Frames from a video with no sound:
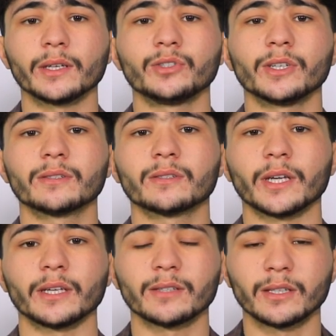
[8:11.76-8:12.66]
just
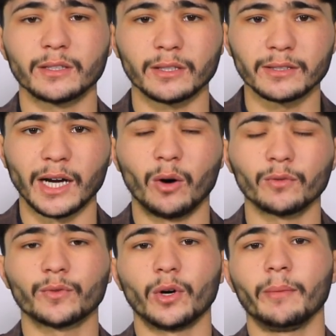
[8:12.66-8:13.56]
exit the
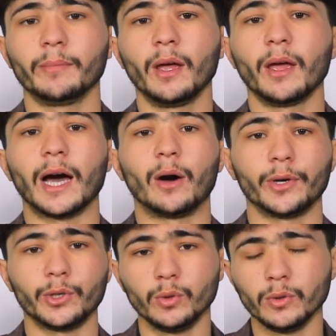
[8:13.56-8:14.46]
sound from
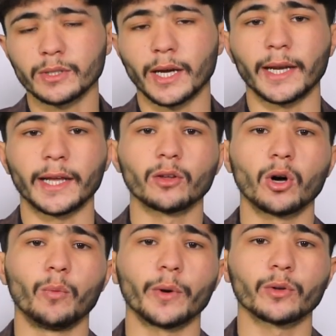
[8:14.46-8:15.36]
our nose, and
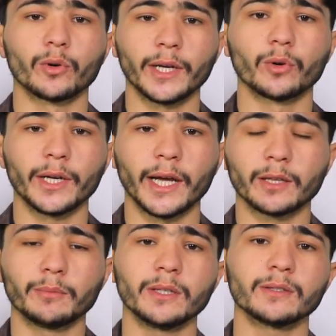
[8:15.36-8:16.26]
idgham without ghunna,
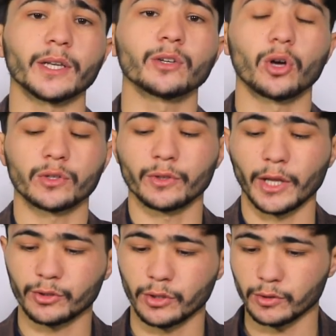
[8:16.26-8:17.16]
it means in
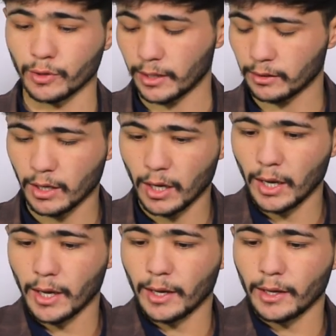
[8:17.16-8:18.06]
contradiction to that.
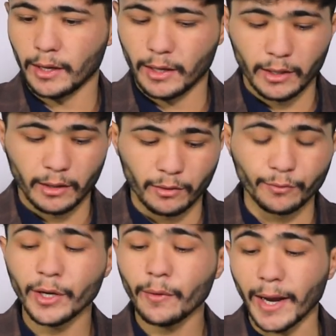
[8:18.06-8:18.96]

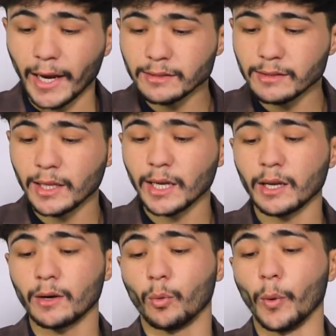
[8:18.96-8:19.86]
Very
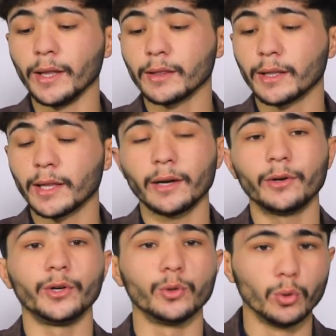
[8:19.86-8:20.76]
easily, when the
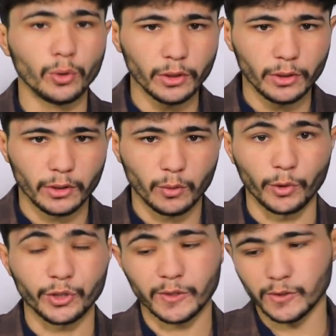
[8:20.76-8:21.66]
letter noon,
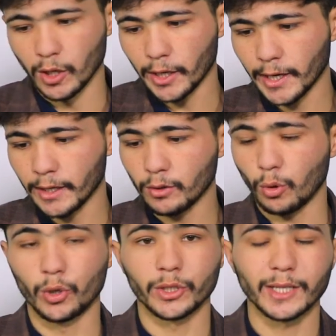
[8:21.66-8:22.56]
which is sakin,
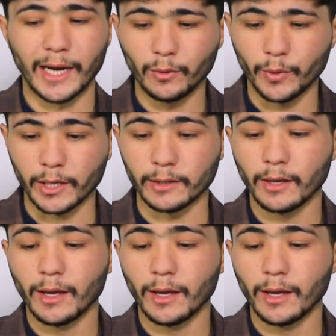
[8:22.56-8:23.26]
or tanween,